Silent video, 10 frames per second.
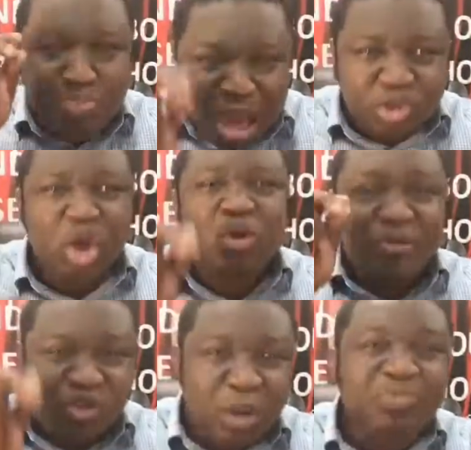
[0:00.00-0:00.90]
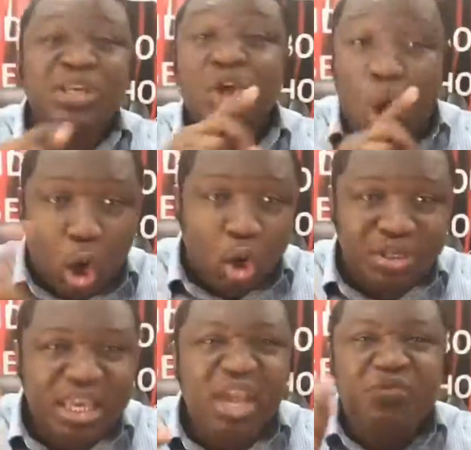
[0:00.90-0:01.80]
Make sure you have something
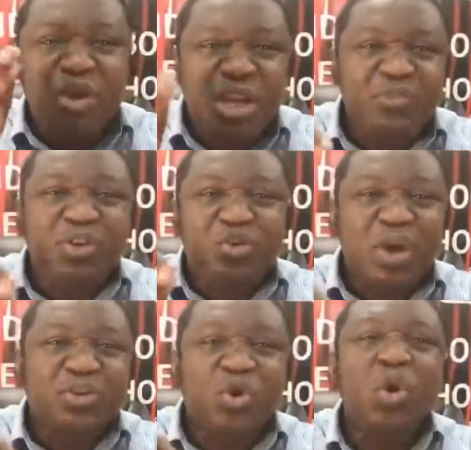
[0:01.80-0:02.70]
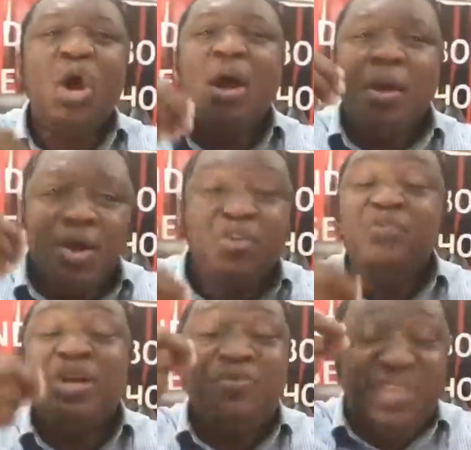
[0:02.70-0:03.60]
colored, even if
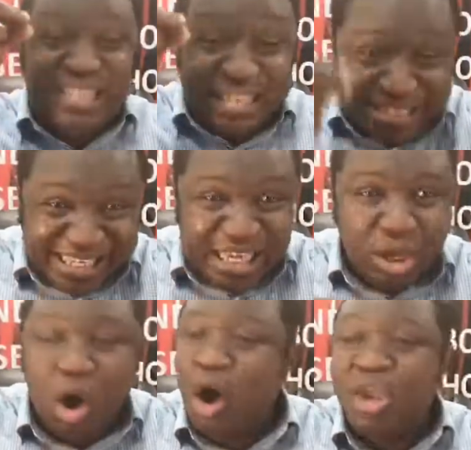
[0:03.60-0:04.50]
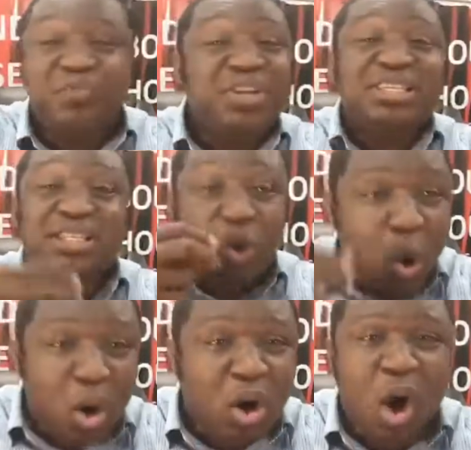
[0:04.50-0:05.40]
it's a tea or if it
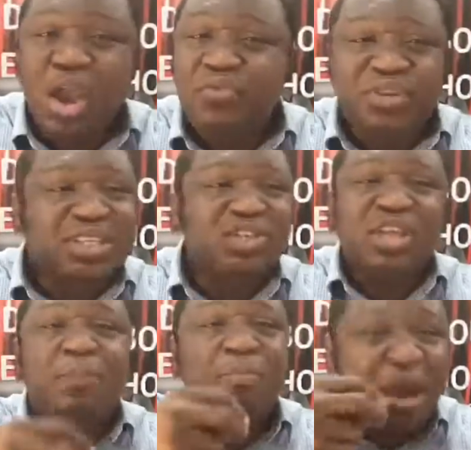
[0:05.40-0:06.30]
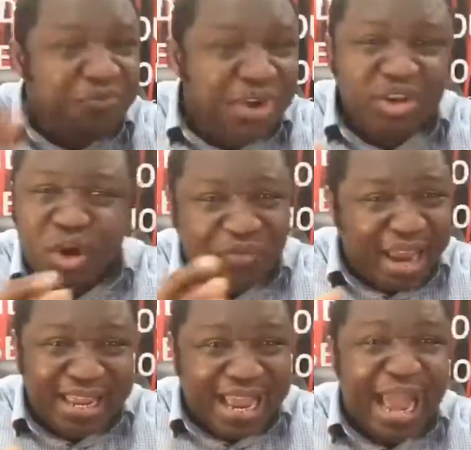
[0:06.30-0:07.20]
is Coke or if it is a beverage
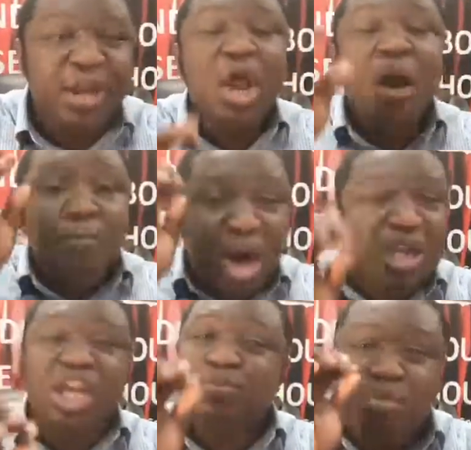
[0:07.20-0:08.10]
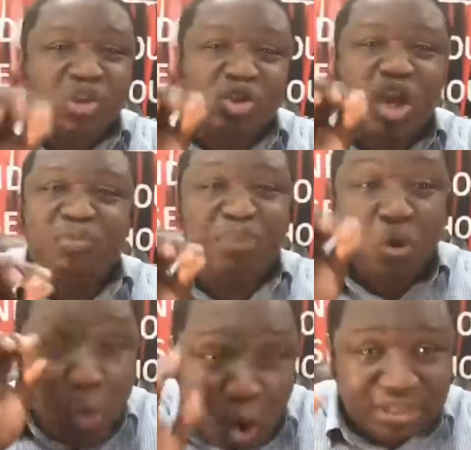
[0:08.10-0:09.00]
of any kind, but it must
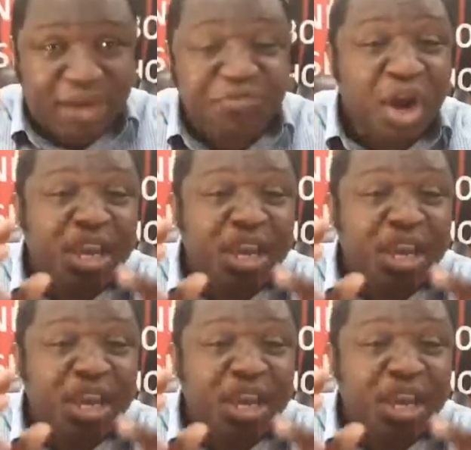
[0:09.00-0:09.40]
not be water.